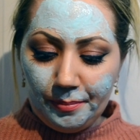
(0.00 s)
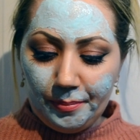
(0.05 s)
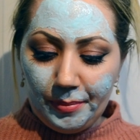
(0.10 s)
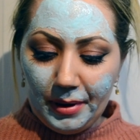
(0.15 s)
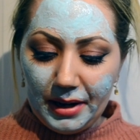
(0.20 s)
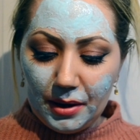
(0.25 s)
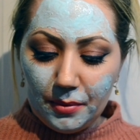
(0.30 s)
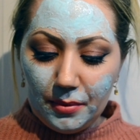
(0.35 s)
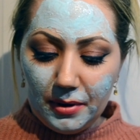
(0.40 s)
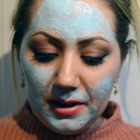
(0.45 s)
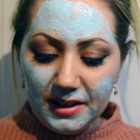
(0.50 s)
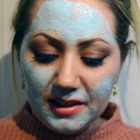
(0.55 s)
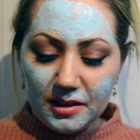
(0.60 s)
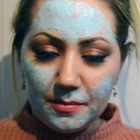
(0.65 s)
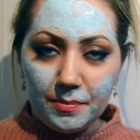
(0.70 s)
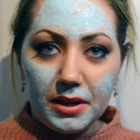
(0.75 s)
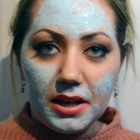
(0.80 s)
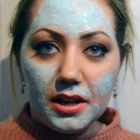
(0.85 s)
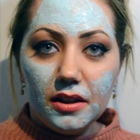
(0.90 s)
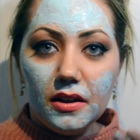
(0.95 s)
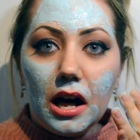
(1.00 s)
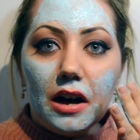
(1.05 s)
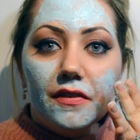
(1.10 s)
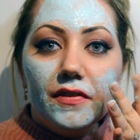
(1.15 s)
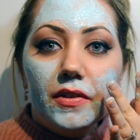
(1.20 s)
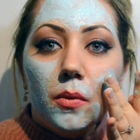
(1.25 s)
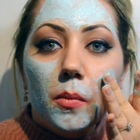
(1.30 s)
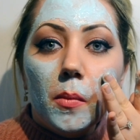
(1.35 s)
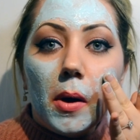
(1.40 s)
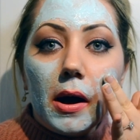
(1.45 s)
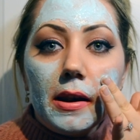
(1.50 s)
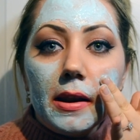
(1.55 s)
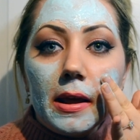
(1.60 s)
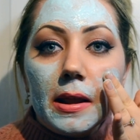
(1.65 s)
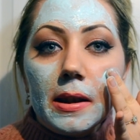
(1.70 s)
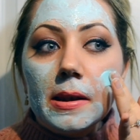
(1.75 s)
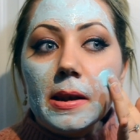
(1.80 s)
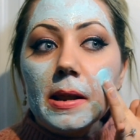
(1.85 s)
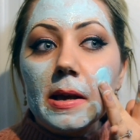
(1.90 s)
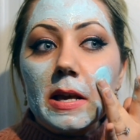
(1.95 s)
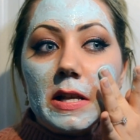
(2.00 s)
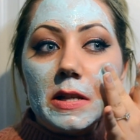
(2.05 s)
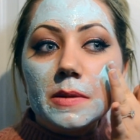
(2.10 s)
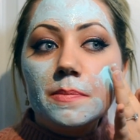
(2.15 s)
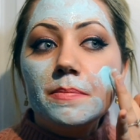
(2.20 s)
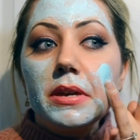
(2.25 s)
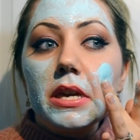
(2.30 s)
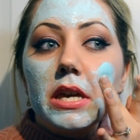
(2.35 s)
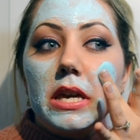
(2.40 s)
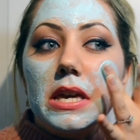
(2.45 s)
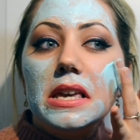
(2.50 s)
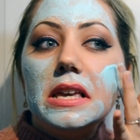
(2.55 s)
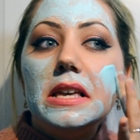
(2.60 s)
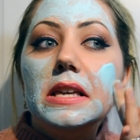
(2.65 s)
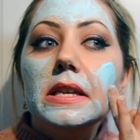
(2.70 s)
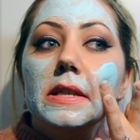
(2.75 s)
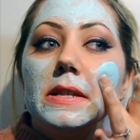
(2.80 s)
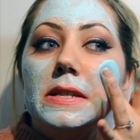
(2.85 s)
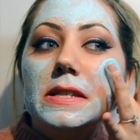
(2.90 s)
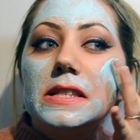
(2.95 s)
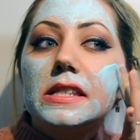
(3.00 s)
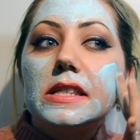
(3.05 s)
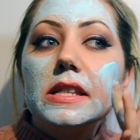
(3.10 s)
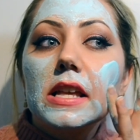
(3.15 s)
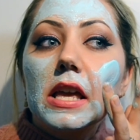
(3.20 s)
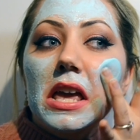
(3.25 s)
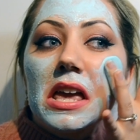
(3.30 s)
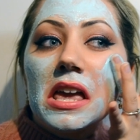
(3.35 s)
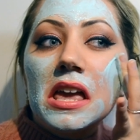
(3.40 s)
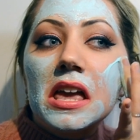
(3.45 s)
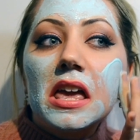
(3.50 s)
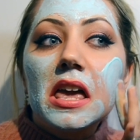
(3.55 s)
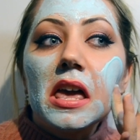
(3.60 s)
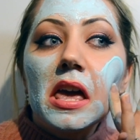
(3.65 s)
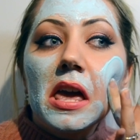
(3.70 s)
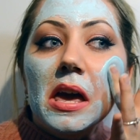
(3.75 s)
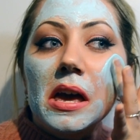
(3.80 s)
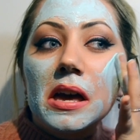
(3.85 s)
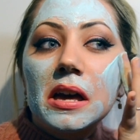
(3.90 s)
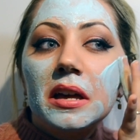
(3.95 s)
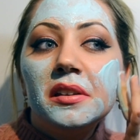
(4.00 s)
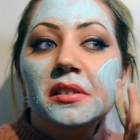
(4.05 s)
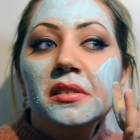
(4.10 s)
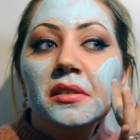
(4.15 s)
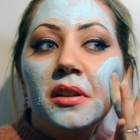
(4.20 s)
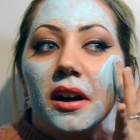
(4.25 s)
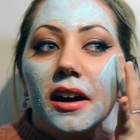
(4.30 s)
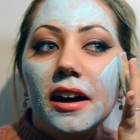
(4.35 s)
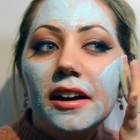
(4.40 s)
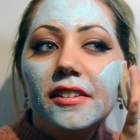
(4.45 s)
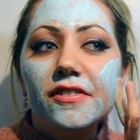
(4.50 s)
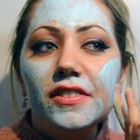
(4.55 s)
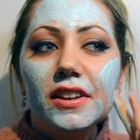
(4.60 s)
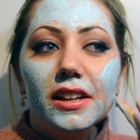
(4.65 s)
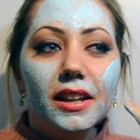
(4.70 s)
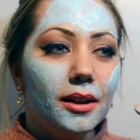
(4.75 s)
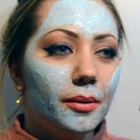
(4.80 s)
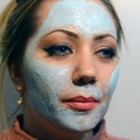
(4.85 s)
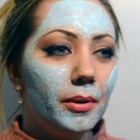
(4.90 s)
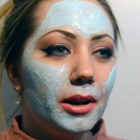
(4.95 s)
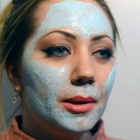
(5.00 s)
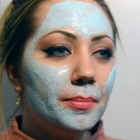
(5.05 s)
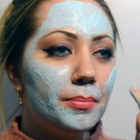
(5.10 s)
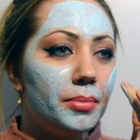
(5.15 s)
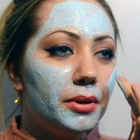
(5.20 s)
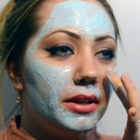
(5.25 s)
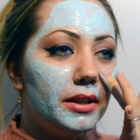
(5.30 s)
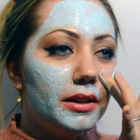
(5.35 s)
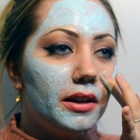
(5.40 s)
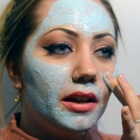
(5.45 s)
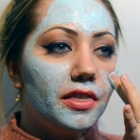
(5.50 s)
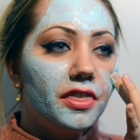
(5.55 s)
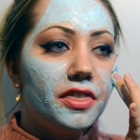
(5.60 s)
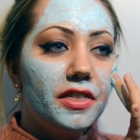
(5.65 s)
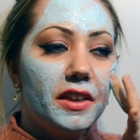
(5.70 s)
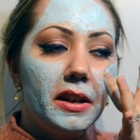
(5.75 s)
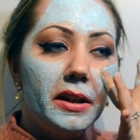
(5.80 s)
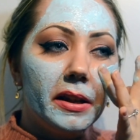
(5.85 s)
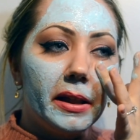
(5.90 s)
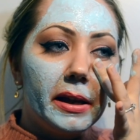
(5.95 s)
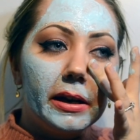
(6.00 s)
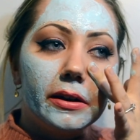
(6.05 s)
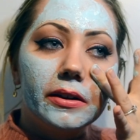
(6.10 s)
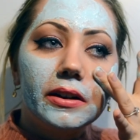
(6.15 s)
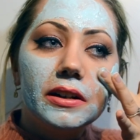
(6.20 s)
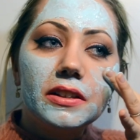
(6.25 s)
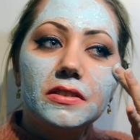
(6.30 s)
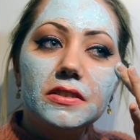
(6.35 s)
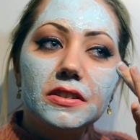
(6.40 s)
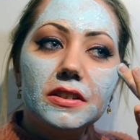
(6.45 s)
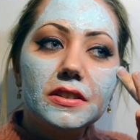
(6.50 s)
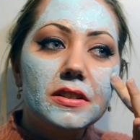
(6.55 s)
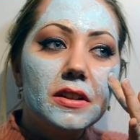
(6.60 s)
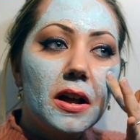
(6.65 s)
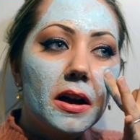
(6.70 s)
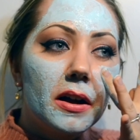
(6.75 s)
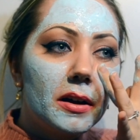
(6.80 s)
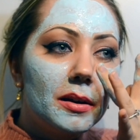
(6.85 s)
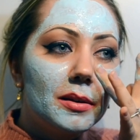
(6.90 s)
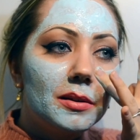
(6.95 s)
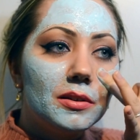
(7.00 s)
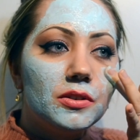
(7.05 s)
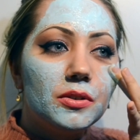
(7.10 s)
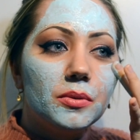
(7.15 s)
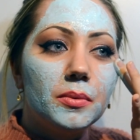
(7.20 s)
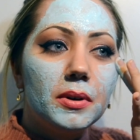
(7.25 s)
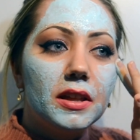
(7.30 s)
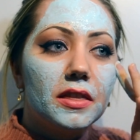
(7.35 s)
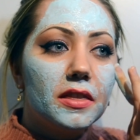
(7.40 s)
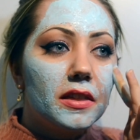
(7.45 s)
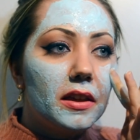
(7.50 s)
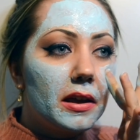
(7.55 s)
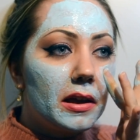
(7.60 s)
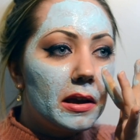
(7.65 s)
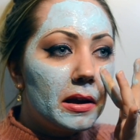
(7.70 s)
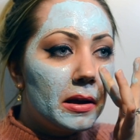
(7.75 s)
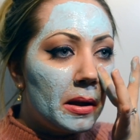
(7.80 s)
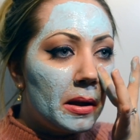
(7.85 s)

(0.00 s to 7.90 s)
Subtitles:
but I want it to peel off in one nice piece, and I feel like when I put a thin layer, it's just not gonna do anything.